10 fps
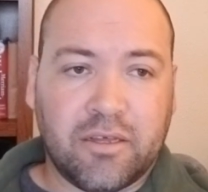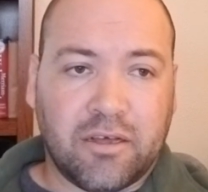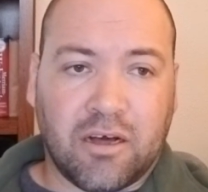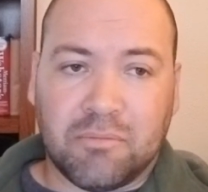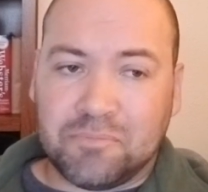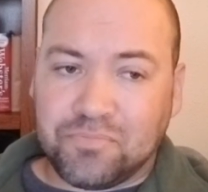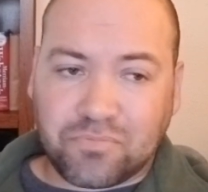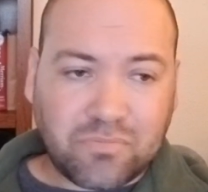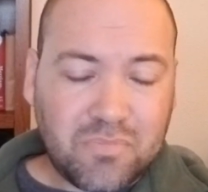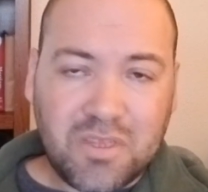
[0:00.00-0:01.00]

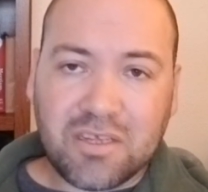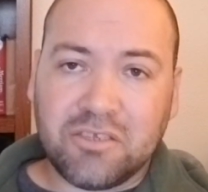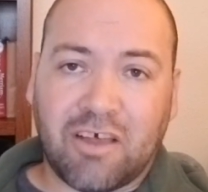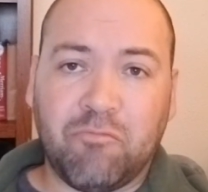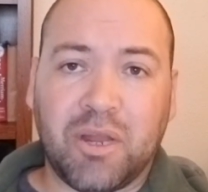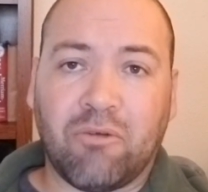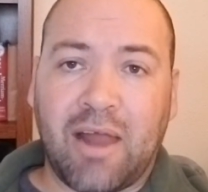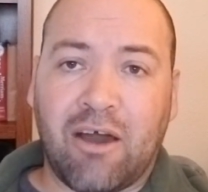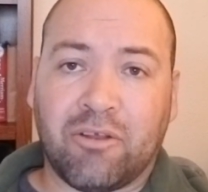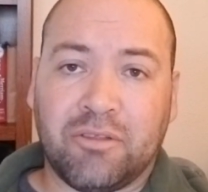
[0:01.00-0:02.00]
So I've been
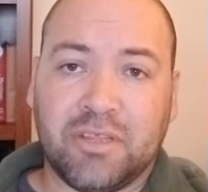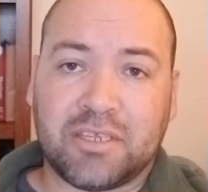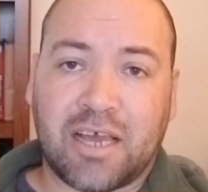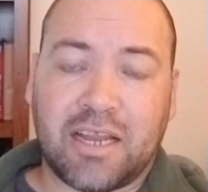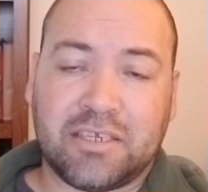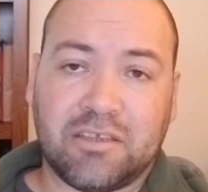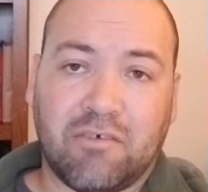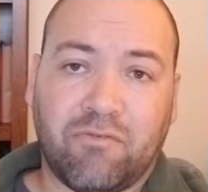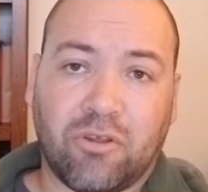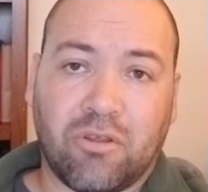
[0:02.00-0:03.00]
around this kind of
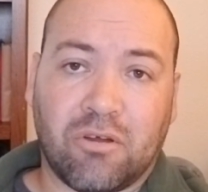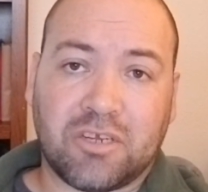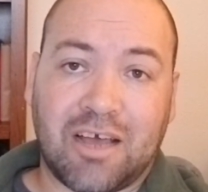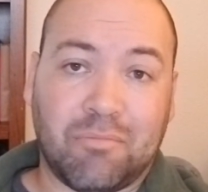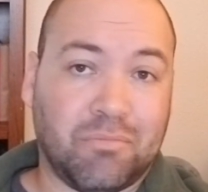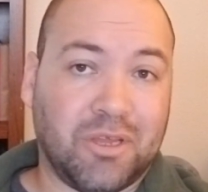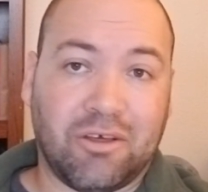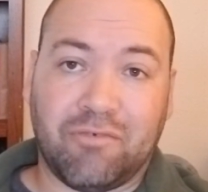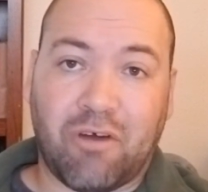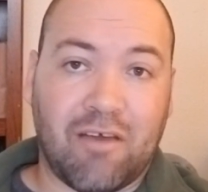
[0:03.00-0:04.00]
stuff for a long time.
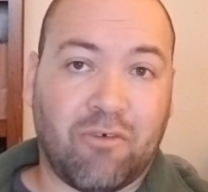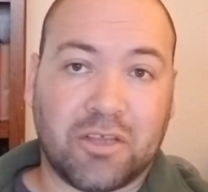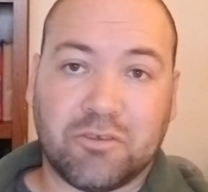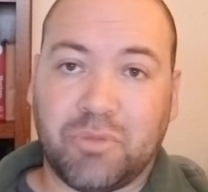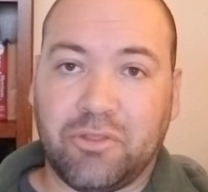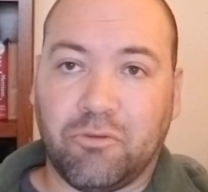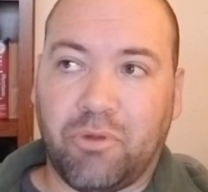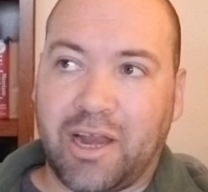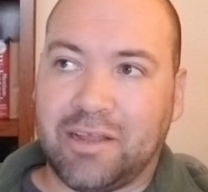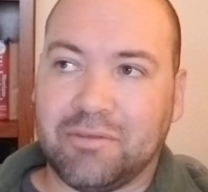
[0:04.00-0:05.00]
I've also been through
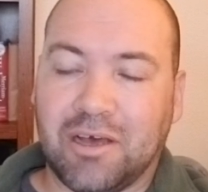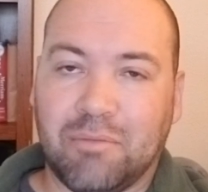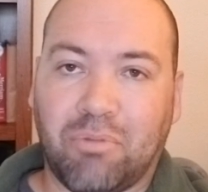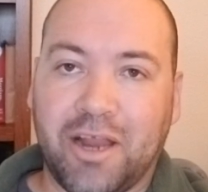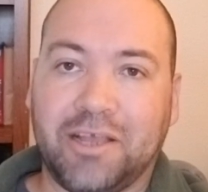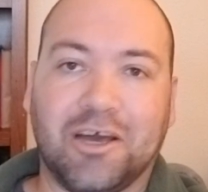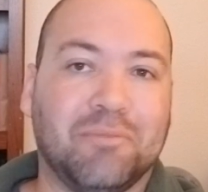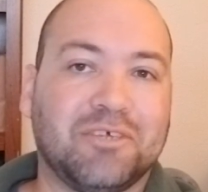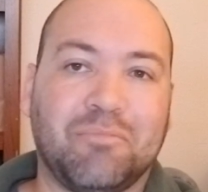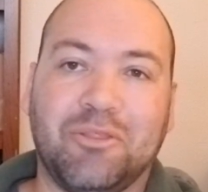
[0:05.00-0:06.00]

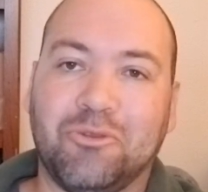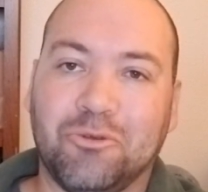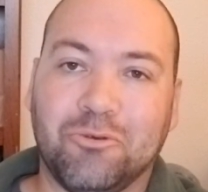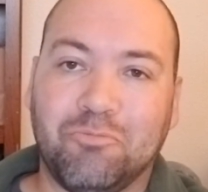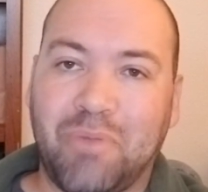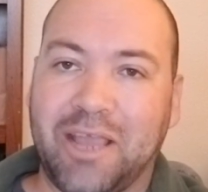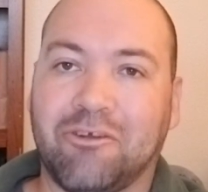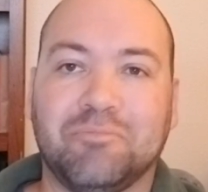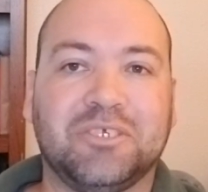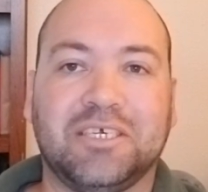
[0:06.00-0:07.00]
breakups. I've been through
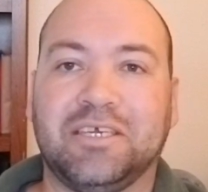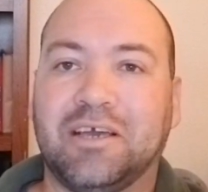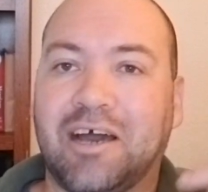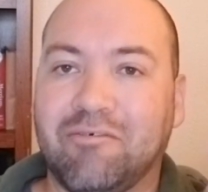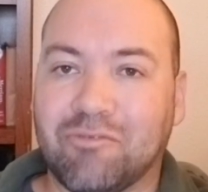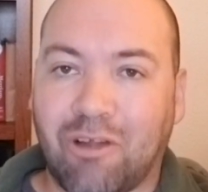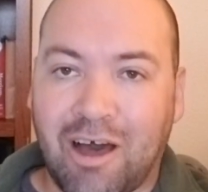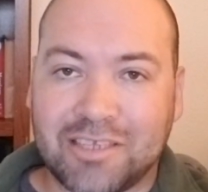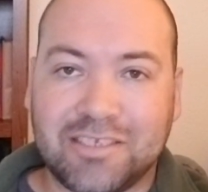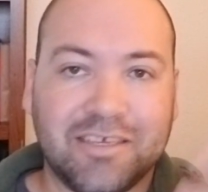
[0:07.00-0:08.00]
bankruptcy. I've
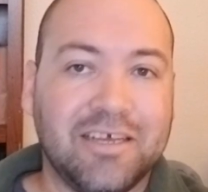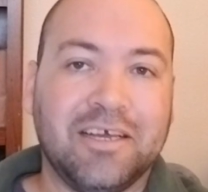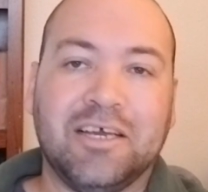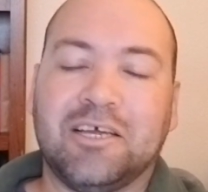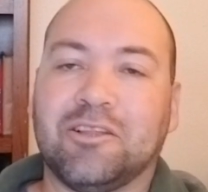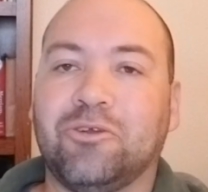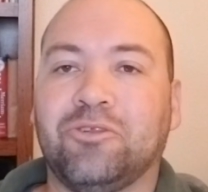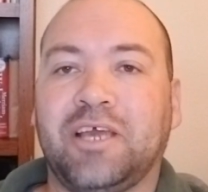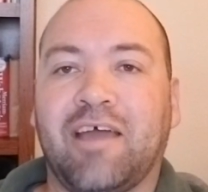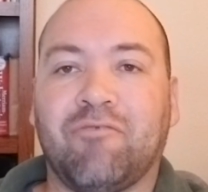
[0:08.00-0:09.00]
lost
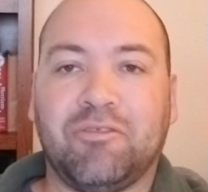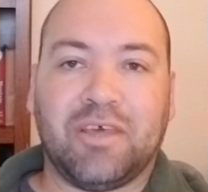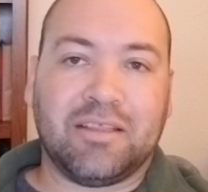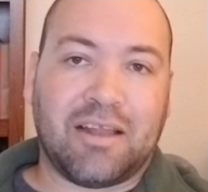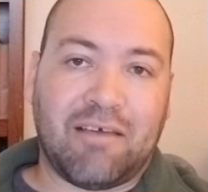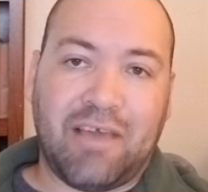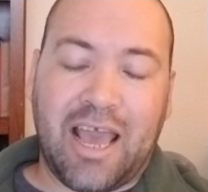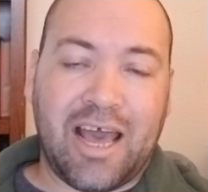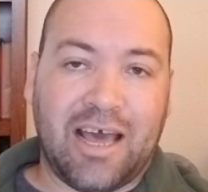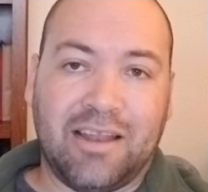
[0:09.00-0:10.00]
literally everything that I've
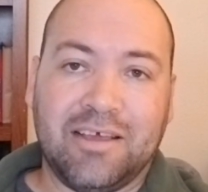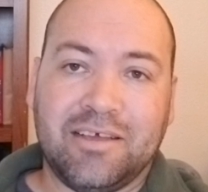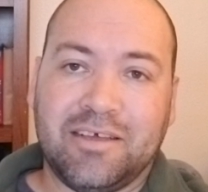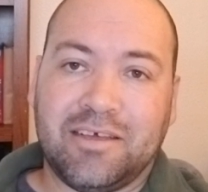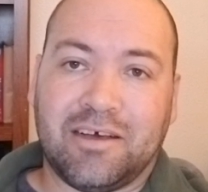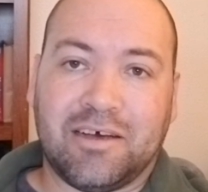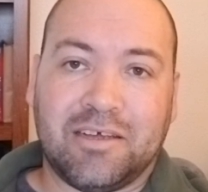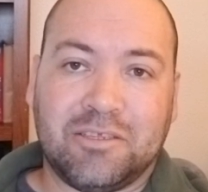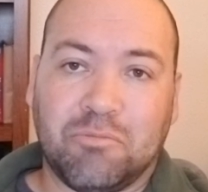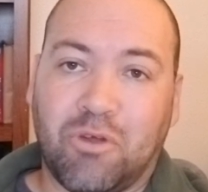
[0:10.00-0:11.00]
had,
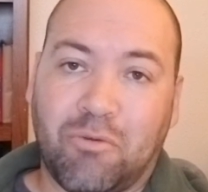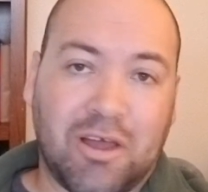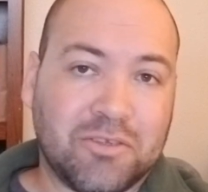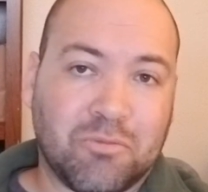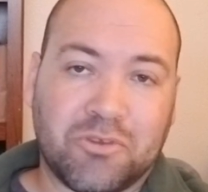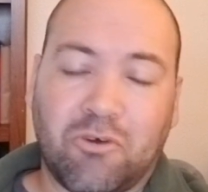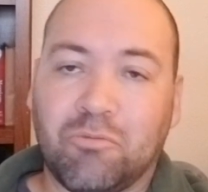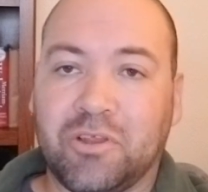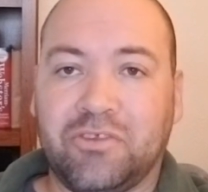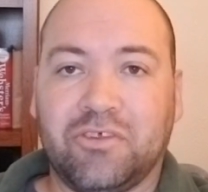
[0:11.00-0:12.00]
to the point where I was almost
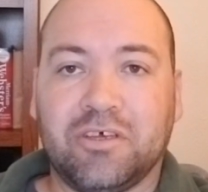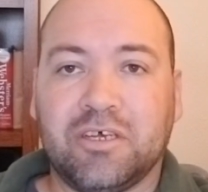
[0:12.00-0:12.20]
homeless.